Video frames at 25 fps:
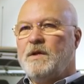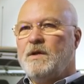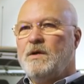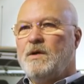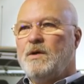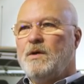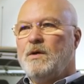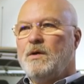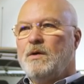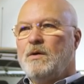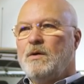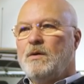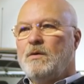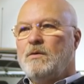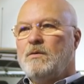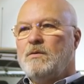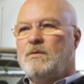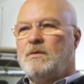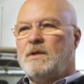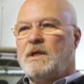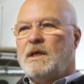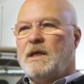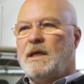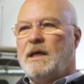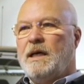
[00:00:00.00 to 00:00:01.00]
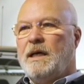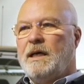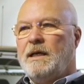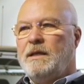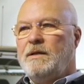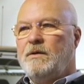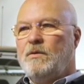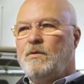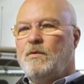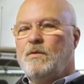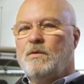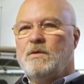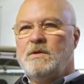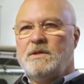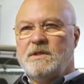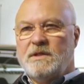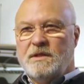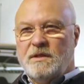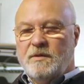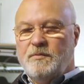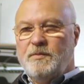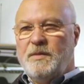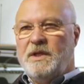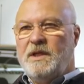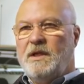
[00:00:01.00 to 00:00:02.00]
especially those
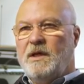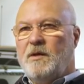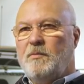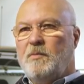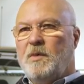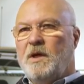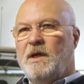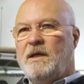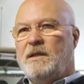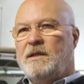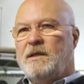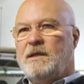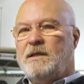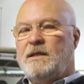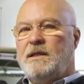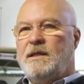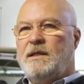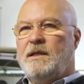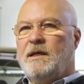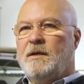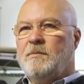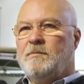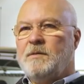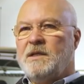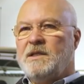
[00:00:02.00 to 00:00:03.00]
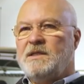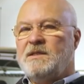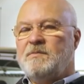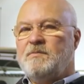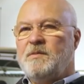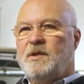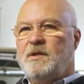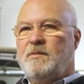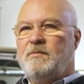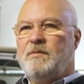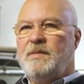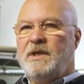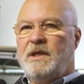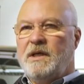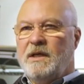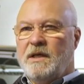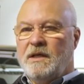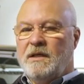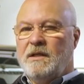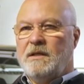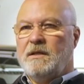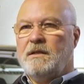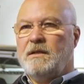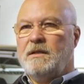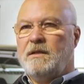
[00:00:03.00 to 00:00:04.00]
employees who worked with me in the
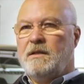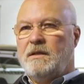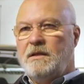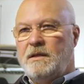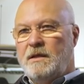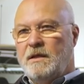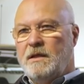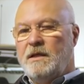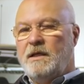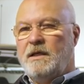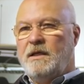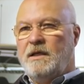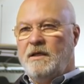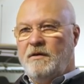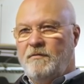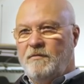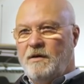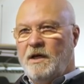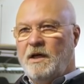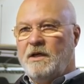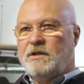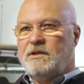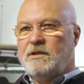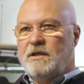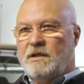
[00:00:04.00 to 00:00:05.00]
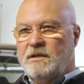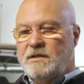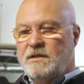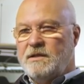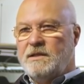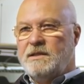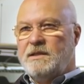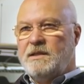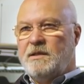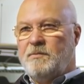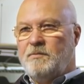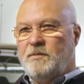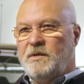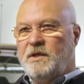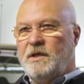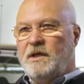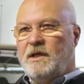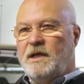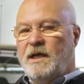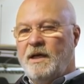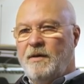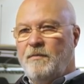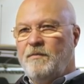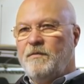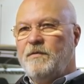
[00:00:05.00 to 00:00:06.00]
workshop back then. Not
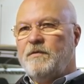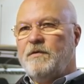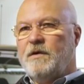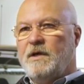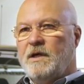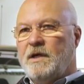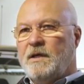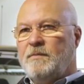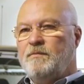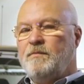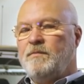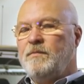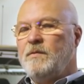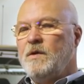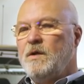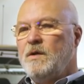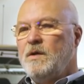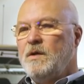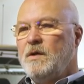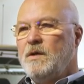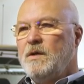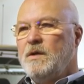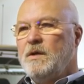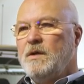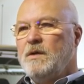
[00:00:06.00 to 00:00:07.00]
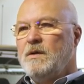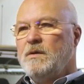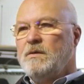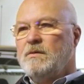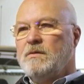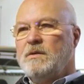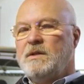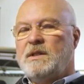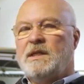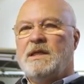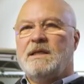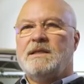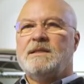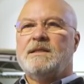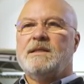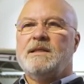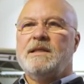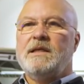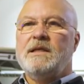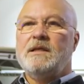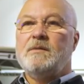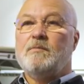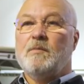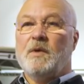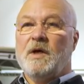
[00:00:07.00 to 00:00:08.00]
only for eight hours a day, we
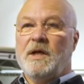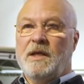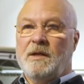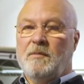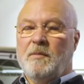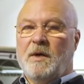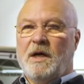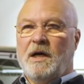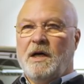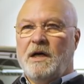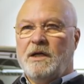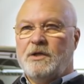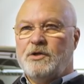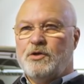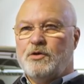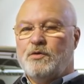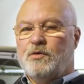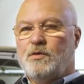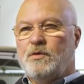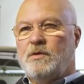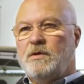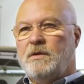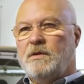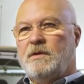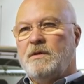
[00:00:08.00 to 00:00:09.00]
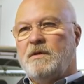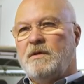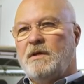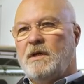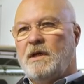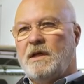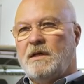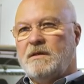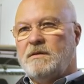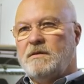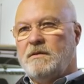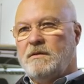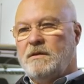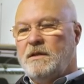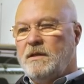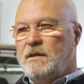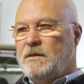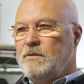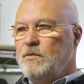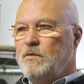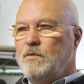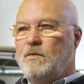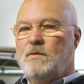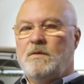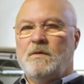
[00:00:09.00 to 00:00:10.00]
all worked ten to twelve
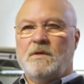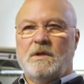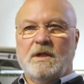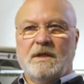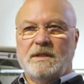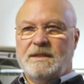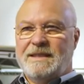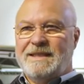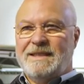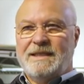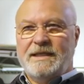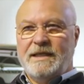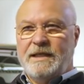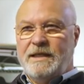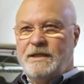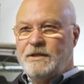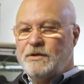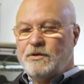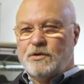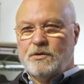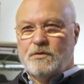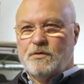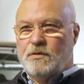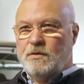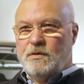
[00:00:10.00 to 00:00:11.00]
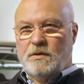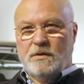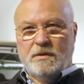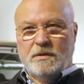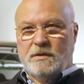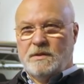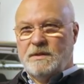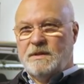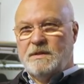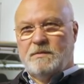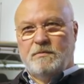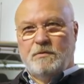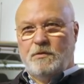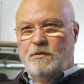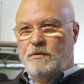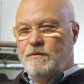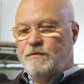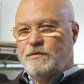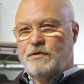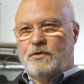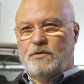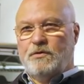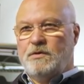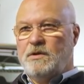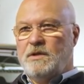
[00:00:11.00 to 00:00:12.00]
hours a day, and they all did it
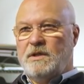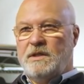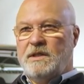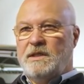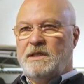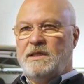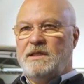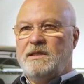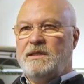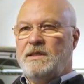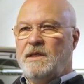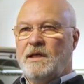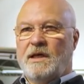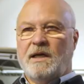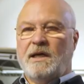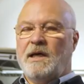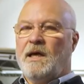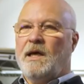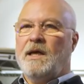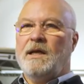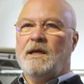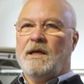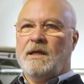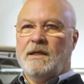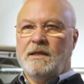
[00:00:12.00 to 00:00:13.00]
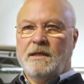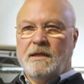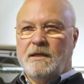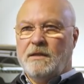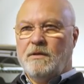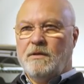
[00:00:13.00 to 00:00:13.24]
without complaint.